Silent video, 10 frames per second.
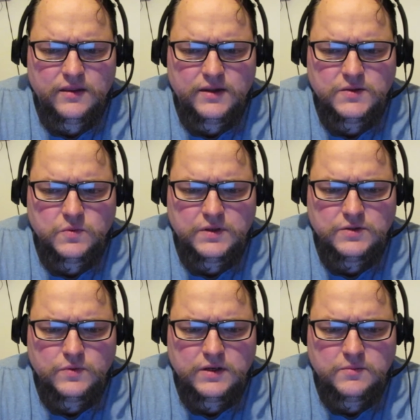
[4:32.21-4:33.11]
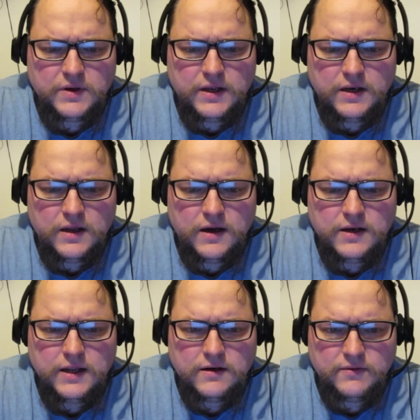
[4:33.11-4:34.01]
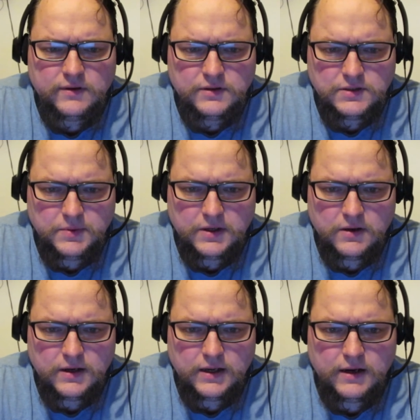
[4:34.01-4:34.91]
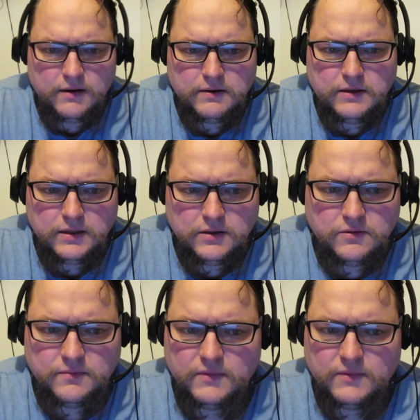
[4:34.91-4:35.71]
This was written by a non-native English speaker, I guarantee you.